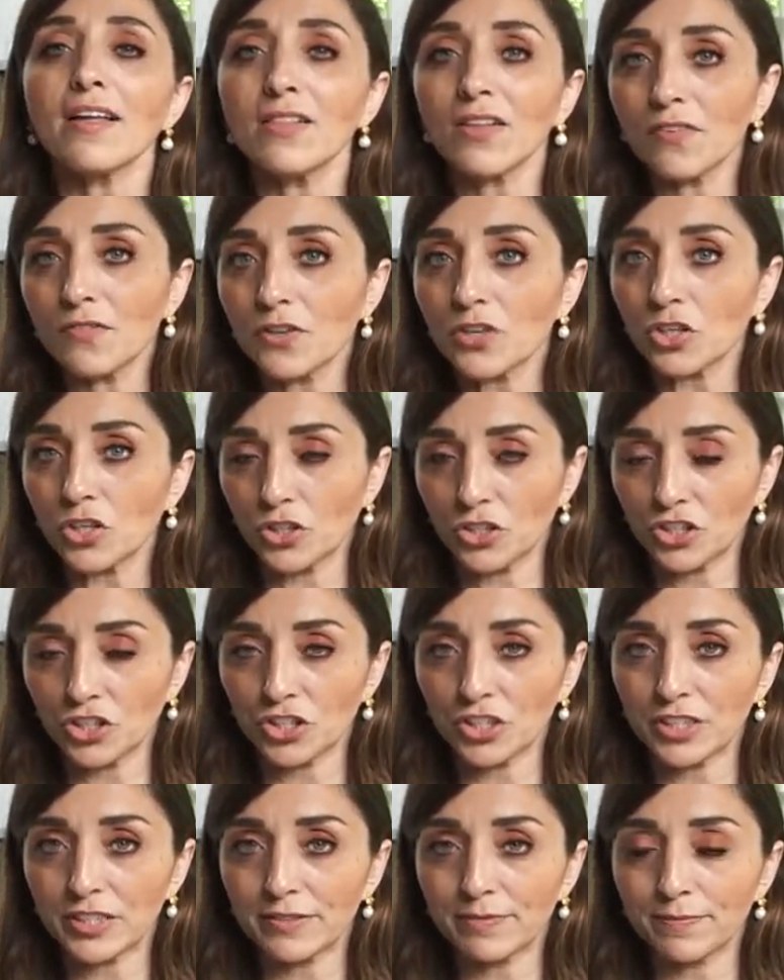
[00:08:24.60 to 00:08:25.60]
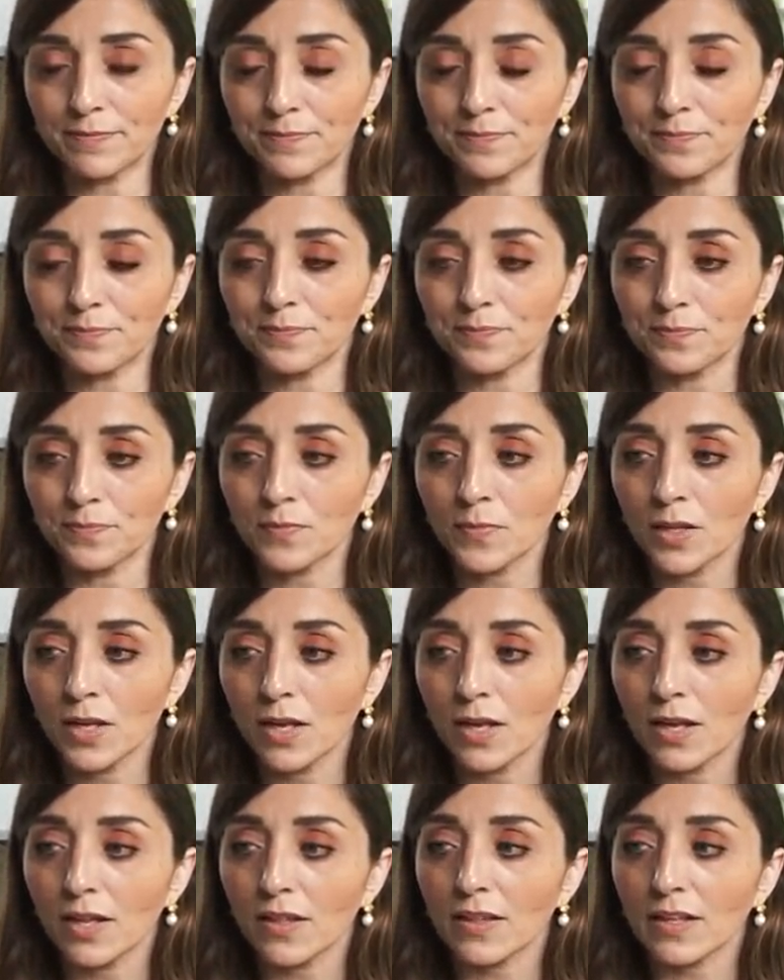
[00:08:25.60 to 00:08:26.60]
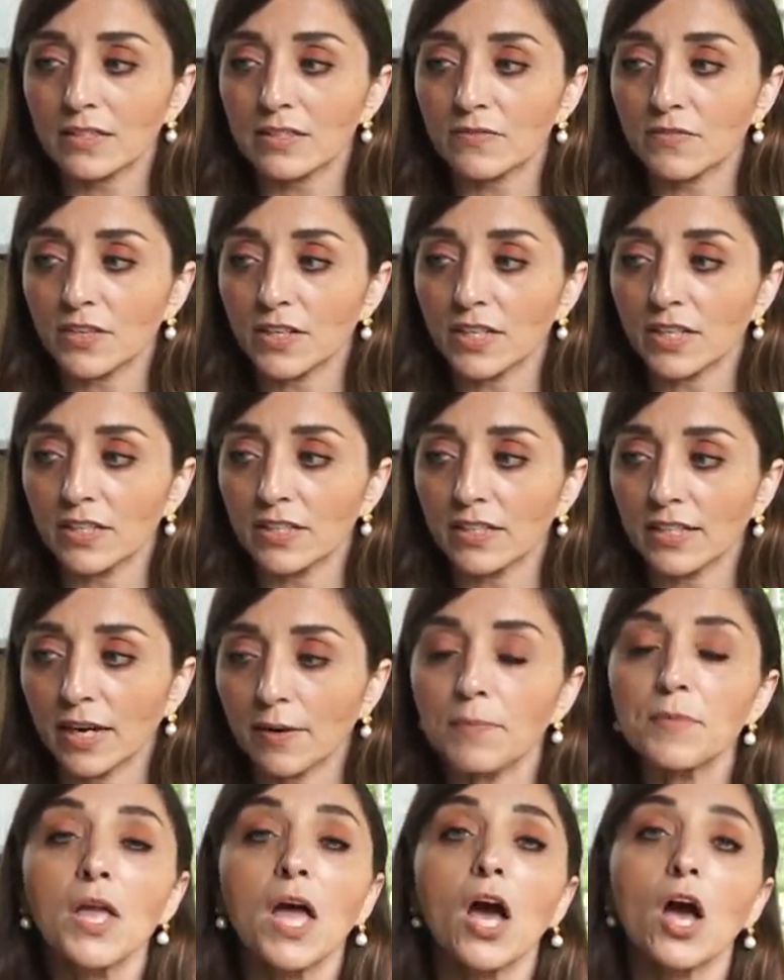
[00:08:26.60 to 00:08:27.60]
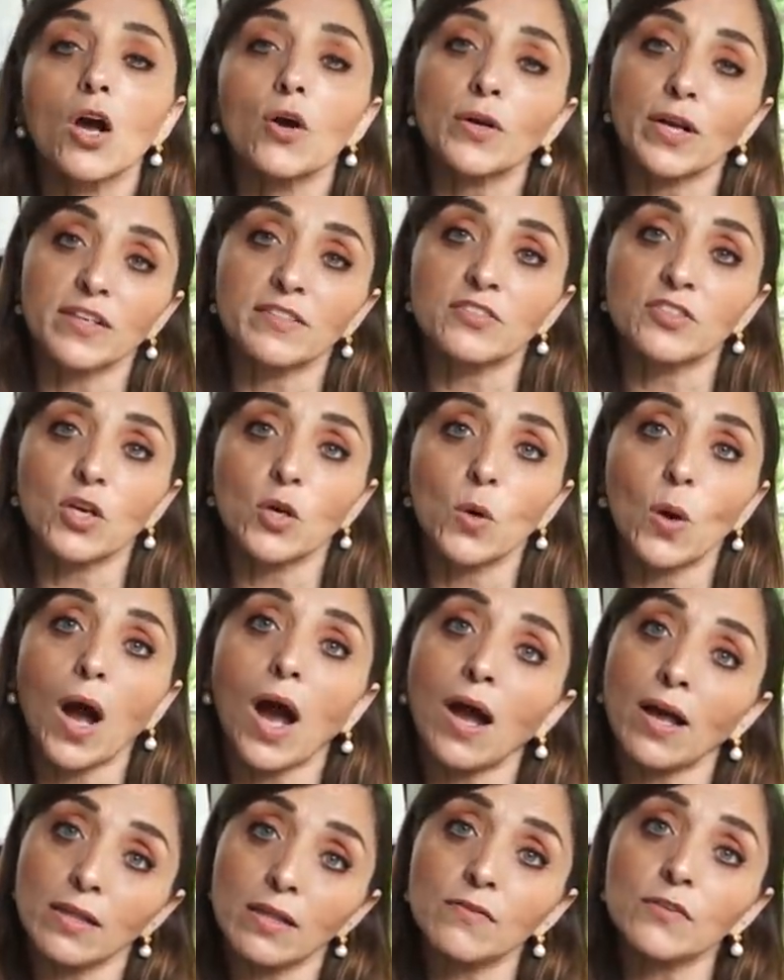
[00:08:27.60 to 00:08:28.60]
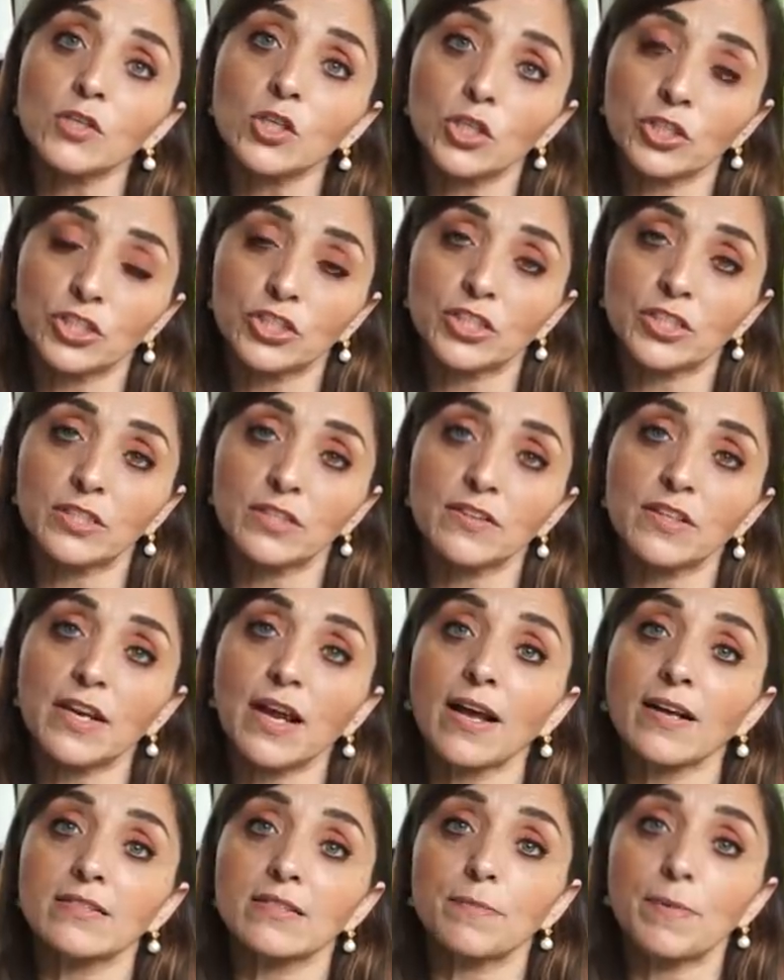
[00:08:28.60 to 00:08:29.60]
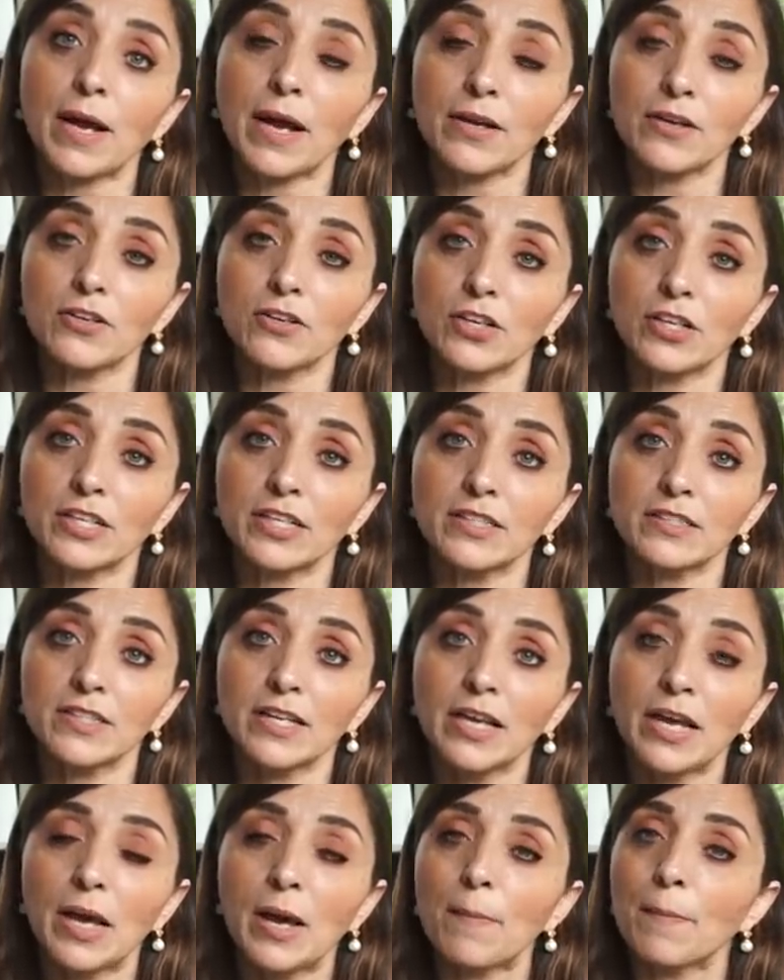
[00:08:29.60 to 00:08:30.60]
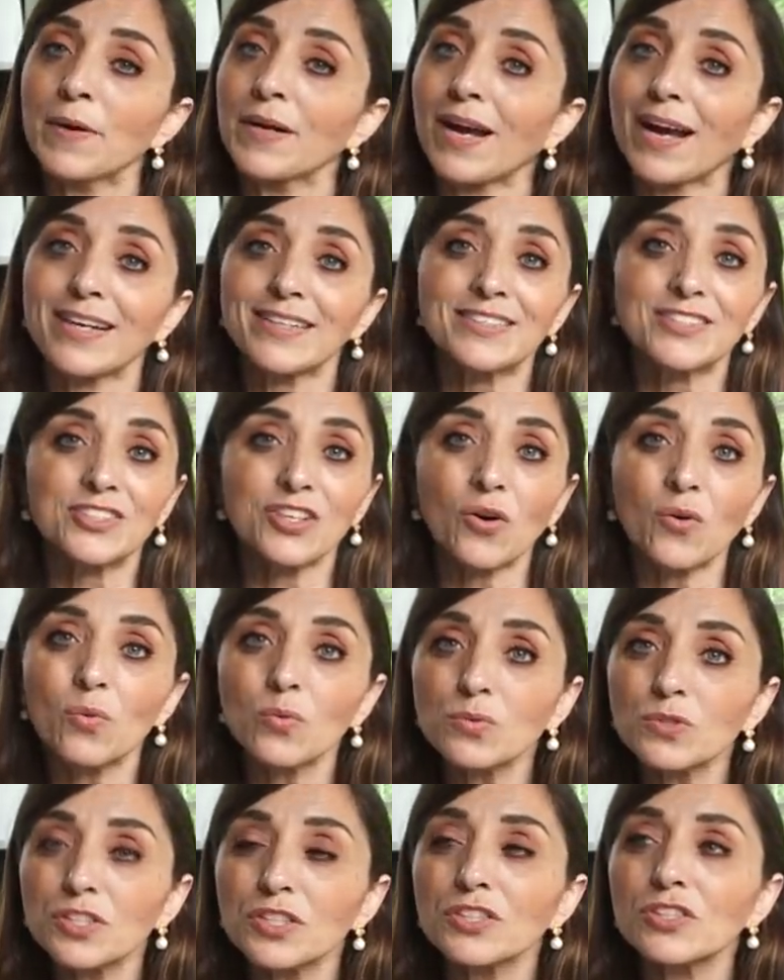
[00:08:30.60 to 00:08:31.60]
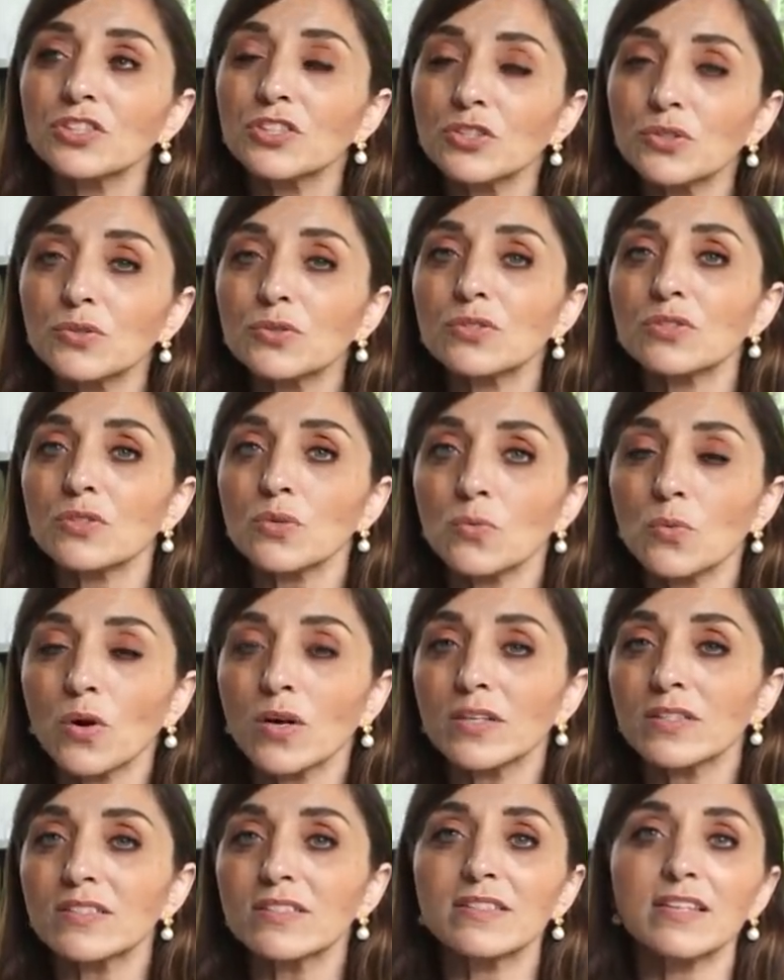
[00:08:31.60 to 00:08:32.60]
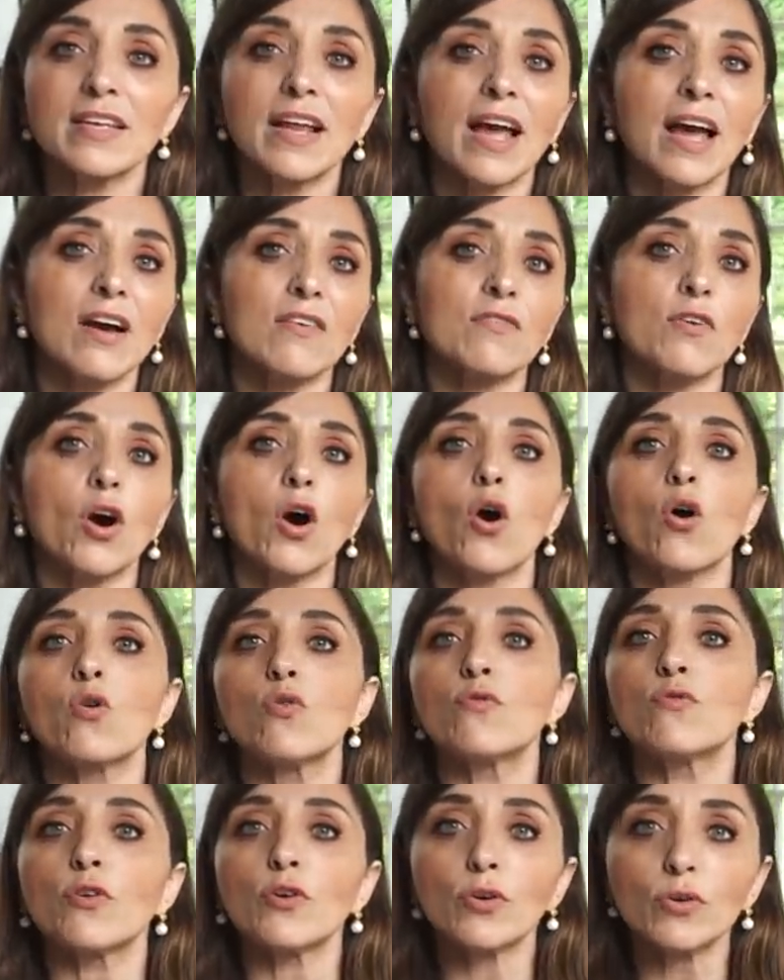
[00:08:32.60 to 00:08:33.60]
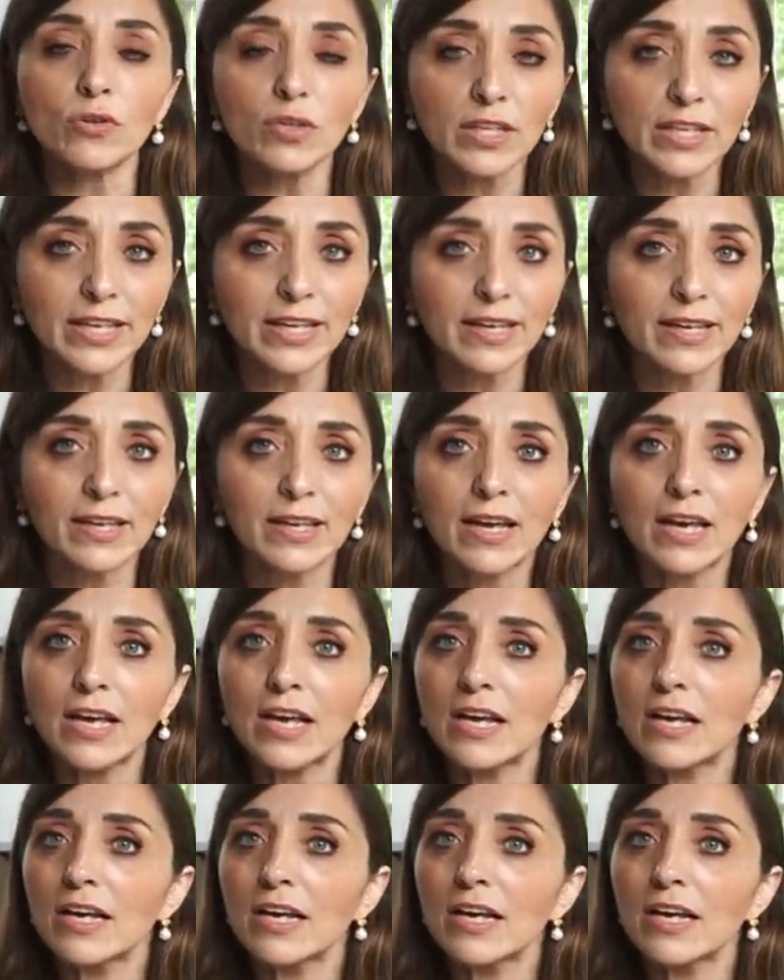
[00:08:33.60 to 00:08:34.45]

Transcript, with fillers: love a cushion. That's funny, yeah. Okay, so I love a cushion that has a pattern on it, but I don't use the ones that have overtly,